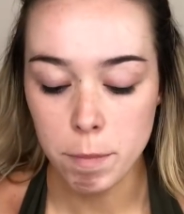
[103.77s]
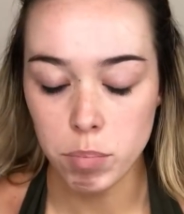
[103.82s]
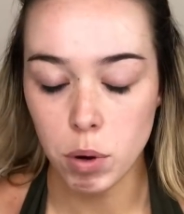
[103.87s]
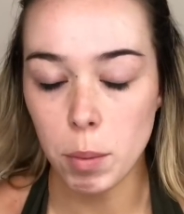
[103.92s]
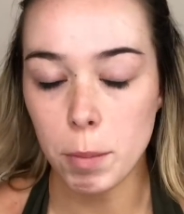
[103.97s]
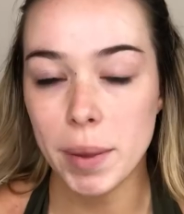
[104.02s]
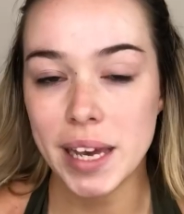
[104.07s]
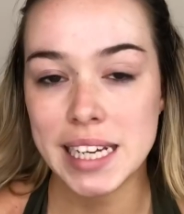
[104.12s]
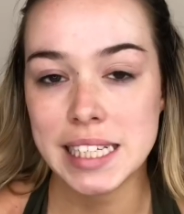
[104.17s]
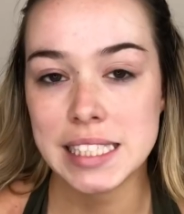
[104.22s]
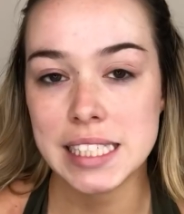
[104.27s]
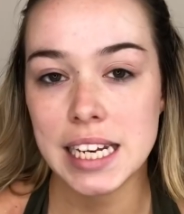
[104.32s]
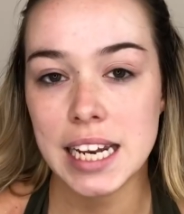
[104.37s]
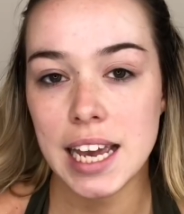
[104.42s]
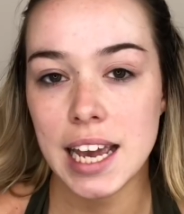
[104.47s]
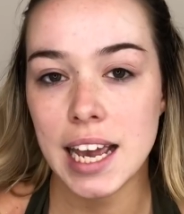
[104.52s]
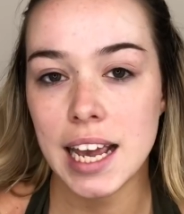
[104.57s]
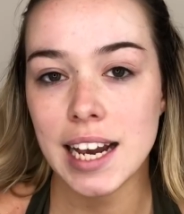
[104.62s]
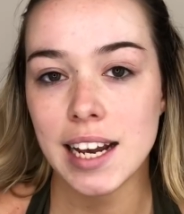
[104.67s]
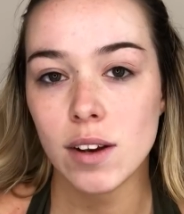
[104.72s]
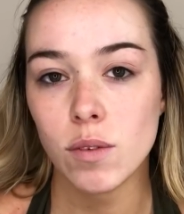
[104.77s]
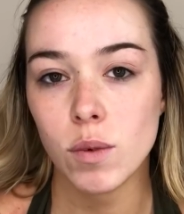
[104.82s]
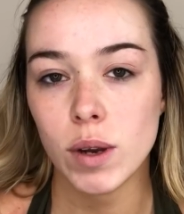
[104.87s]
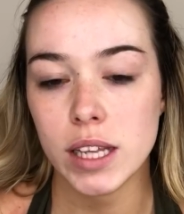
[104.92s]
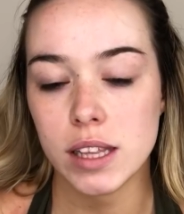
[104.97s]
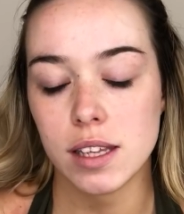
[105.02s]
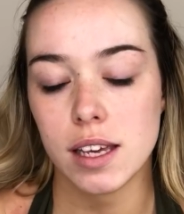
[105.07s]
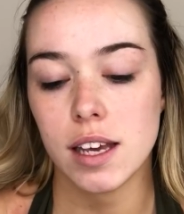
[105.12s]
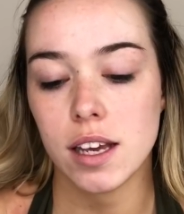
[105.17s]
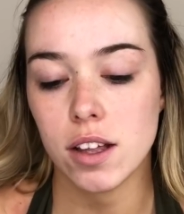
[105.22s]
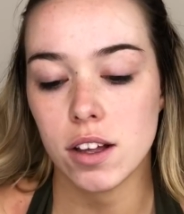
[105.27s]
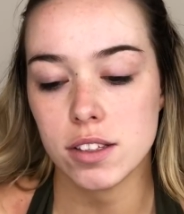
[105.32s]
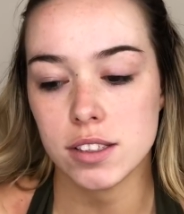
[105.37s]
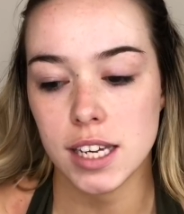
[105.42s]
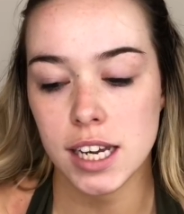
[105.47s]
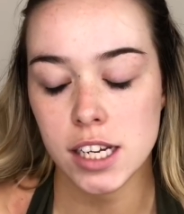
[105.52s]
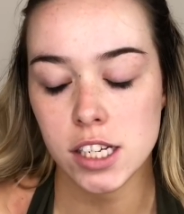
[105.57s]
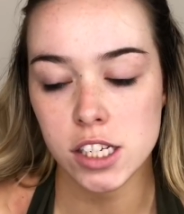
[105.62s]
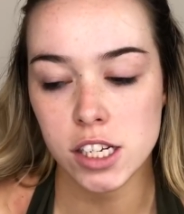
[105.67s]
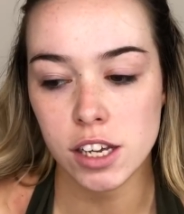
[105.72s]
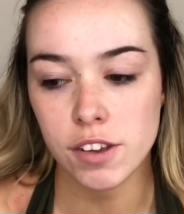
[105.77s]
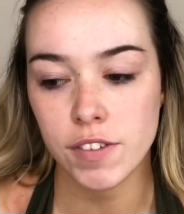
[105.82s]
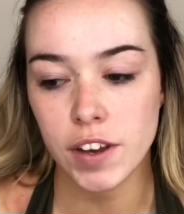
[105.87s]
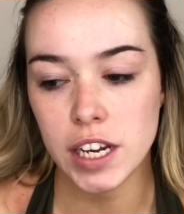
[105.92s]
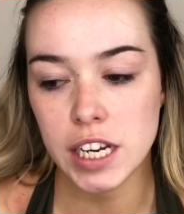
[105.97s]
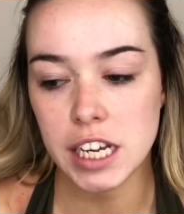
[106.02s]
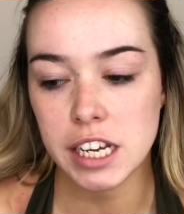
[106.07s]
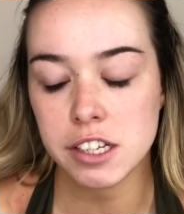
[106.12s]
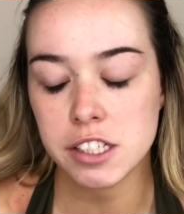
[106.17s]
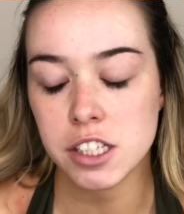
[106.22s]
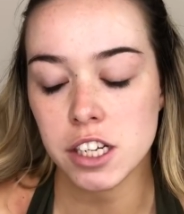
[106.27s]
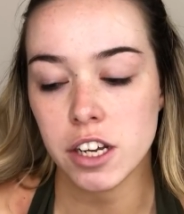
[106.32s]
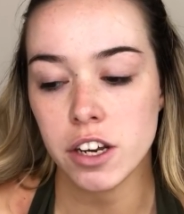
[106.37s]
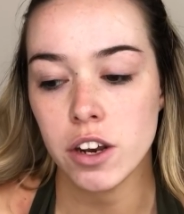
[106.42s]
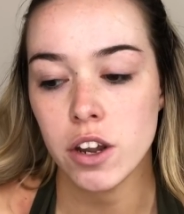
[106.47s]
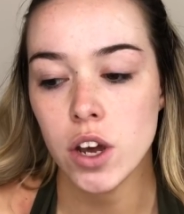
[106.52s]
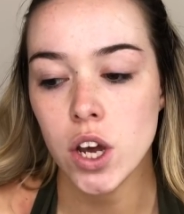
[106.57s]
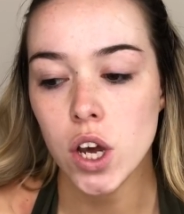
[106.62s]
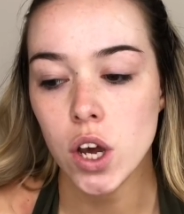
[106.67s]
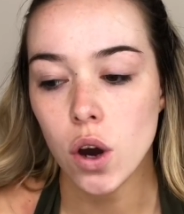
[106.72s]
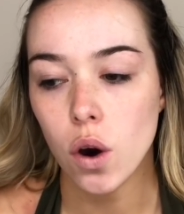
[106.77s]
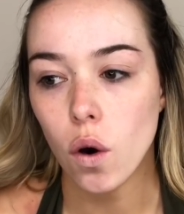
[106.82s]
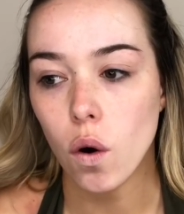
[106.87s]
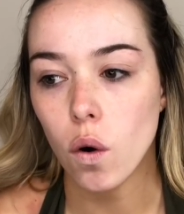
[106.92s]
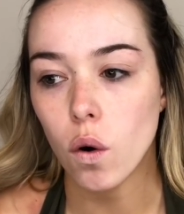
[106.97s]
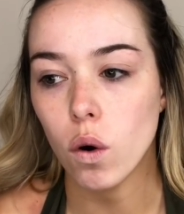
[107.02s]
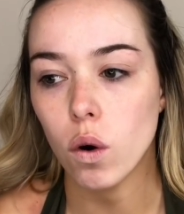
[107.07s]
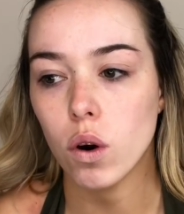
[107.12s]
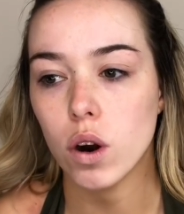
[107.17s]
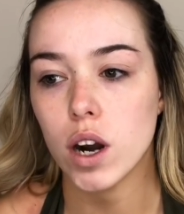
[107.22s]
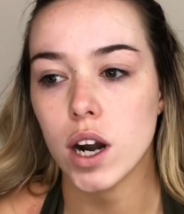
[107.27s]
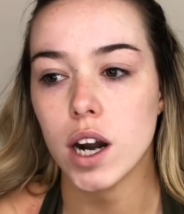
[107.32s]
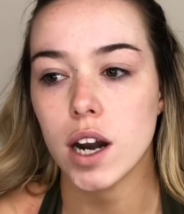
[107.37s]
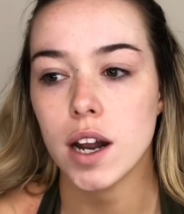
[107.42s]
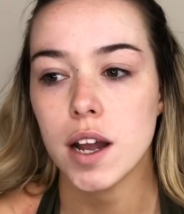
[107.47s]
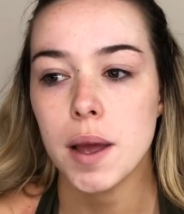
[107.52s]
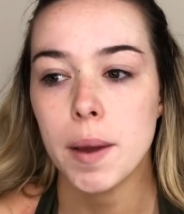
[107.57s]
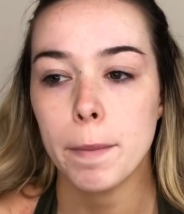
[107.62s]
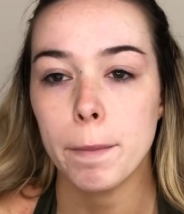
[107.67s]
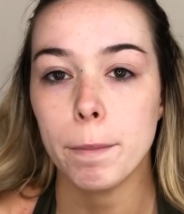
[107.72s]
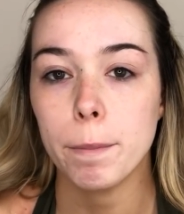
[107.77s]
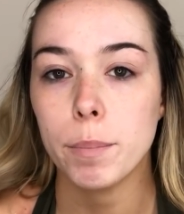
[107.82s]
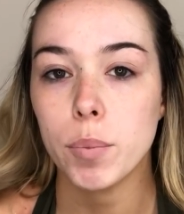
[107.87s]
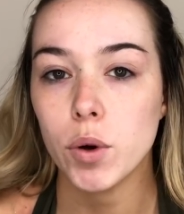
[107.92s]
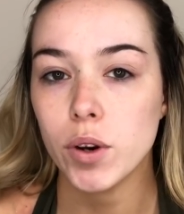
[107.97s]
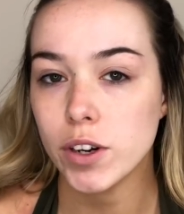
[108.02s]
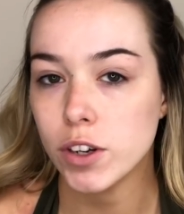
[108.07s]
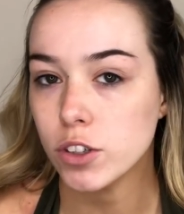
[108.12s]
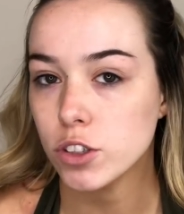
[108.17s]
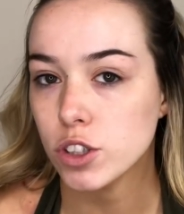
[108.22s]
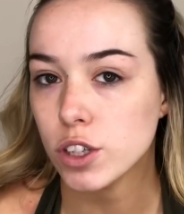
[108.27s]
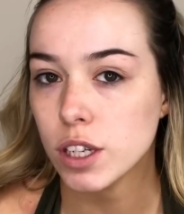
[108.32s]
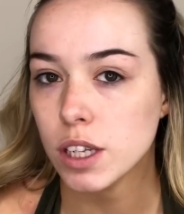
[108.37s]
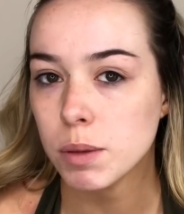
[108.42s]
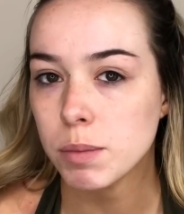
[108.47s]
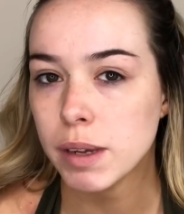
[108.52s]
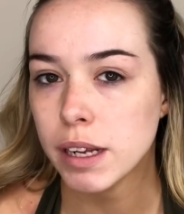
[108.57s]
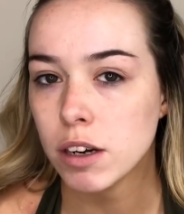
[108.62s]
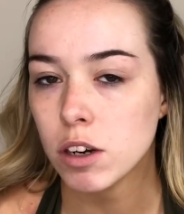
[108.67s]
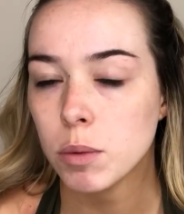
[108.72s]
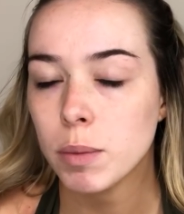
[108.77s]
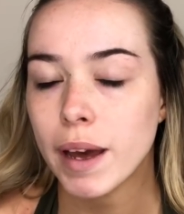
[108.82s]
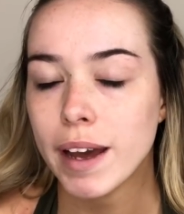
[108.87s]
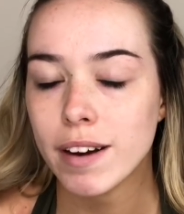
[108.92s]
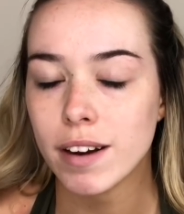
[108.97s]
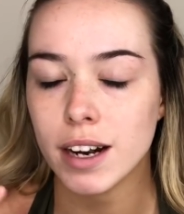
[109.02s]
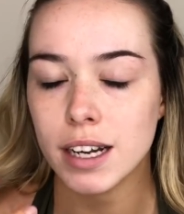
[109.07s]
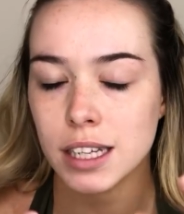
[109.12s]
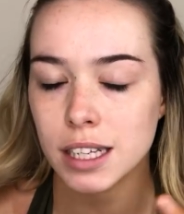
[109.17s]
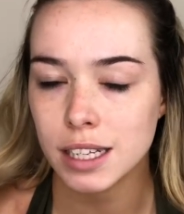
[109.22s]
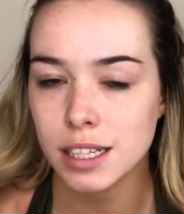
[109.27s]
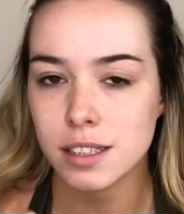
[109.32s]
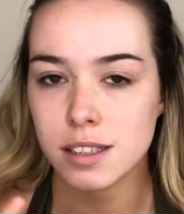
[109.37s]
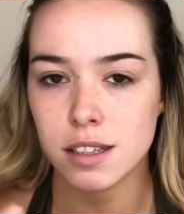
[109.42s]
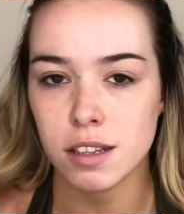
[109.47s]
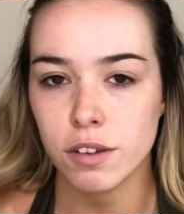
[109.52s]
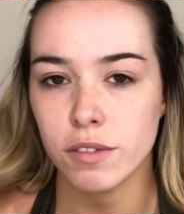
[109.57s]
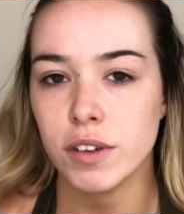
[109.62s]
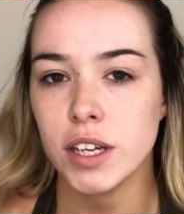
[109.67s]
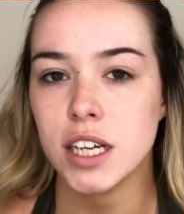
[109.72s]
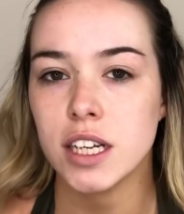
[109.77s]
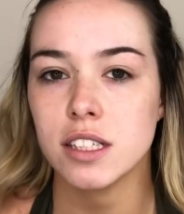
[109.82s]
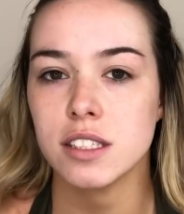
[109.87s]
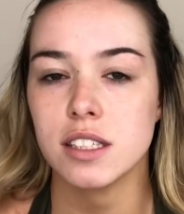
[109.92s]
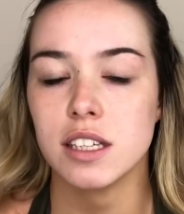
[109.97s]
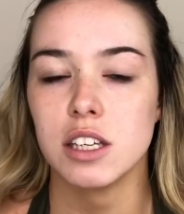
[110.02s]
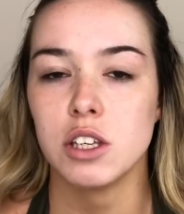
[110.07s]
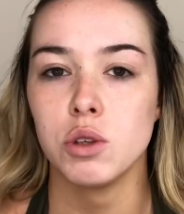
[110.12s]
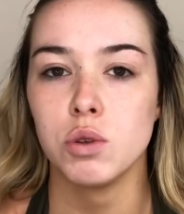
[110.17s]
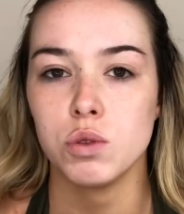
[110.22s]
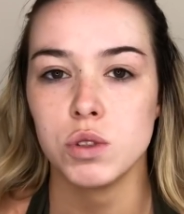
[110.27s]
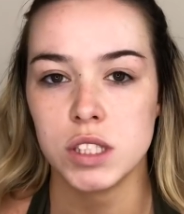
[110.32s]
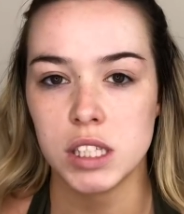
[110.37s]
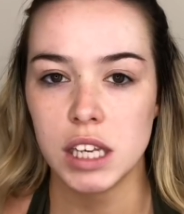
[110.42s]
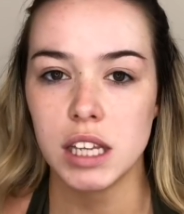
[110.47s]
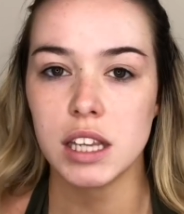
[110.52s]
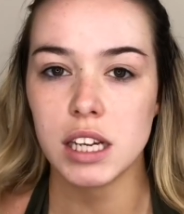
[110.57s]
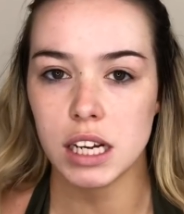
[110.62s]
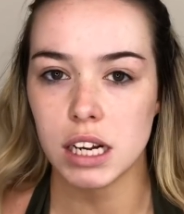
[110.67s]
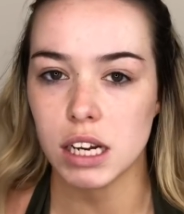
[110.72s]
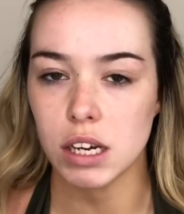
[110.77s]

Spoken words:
But mixing it in with Inglot HD foundation or putting it underneath mineral powder, I think it's lovely because you see the